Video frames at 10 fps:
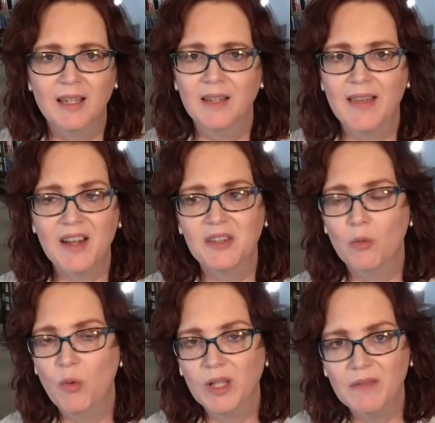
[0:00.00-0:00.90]
That's the
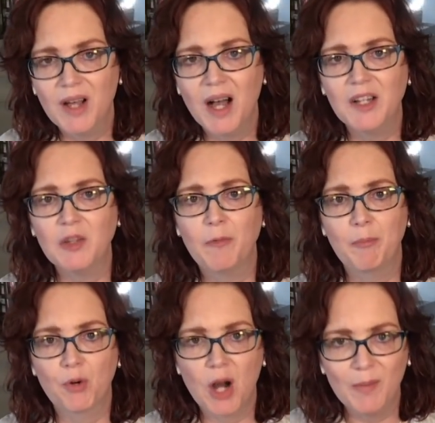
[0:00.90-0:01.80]
will of God, the
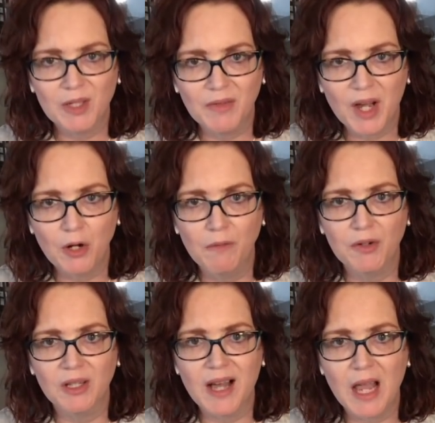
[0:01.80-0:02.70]
promise of God over
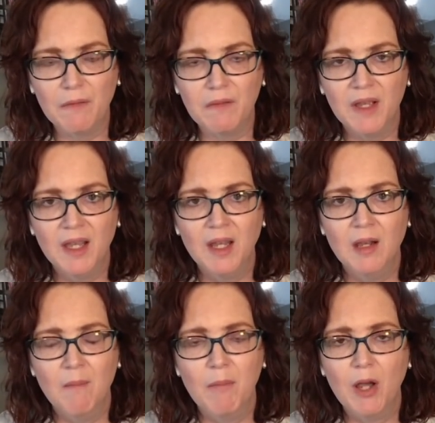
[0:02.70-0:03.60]
your life.
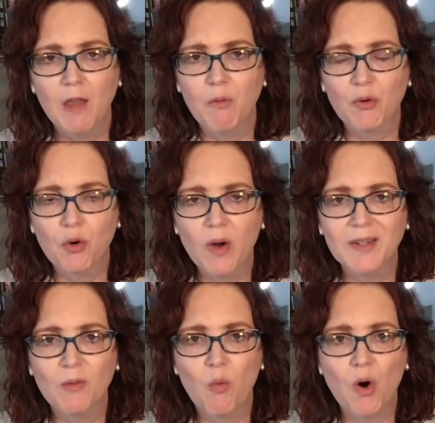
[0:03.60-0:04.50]
But if we're going
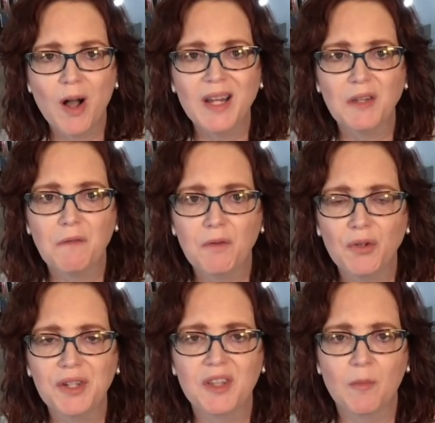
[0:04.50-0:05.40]
to walk in the
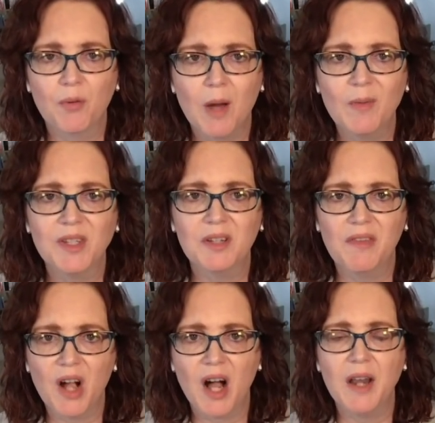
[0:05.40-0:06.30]
fullness of the promises of
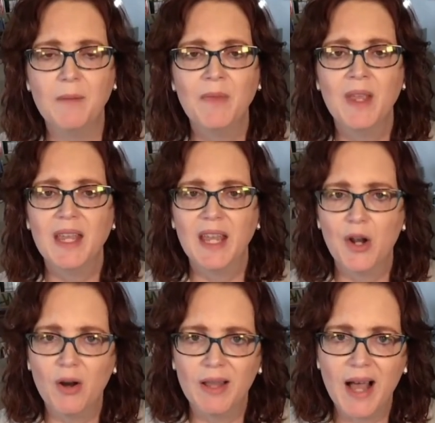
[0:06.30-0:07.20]
God in
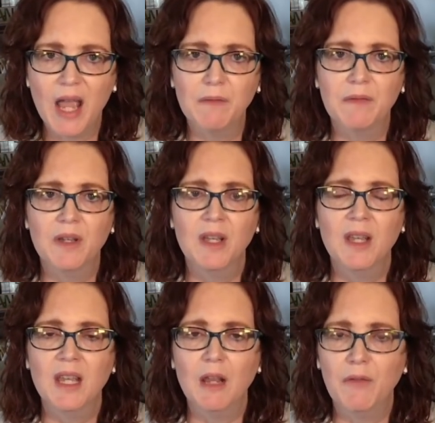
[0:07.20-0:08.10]
our life,
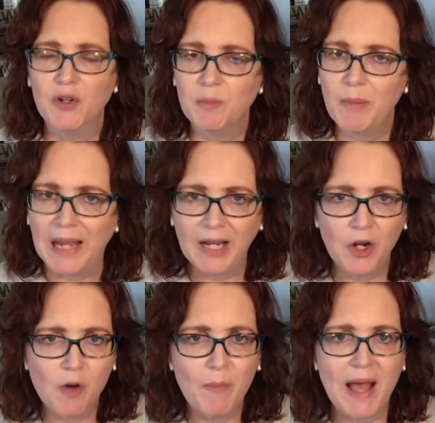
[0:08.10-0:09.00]
if there's pain
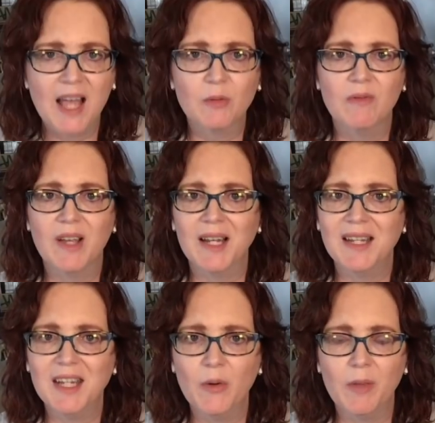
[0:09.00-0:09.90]
in our past, we've got to
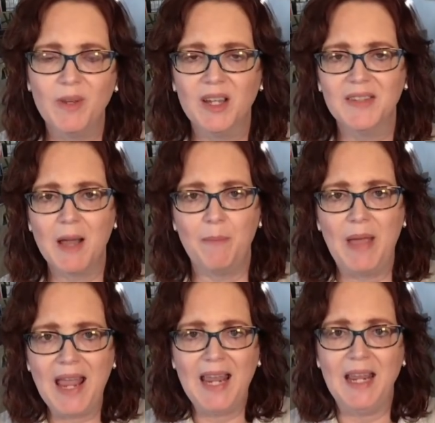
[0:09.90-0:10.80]
deal with it because that
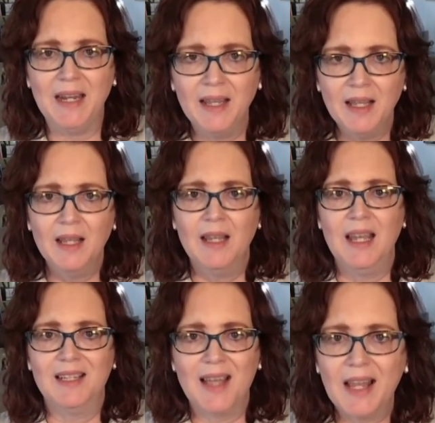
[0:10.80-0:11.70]
pain
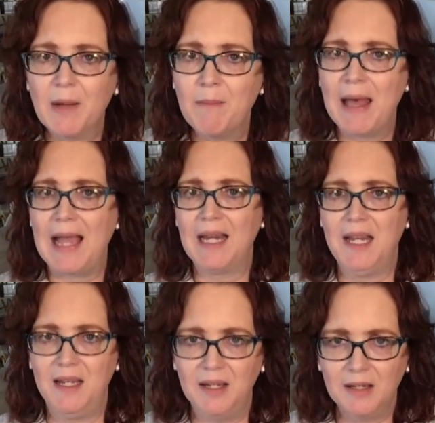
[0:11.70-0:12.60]
is like a
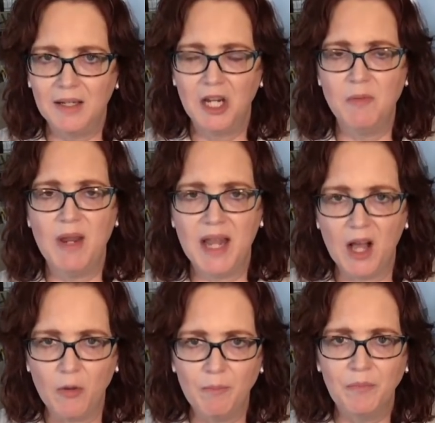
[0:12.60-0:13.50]
magnet. Hear me now.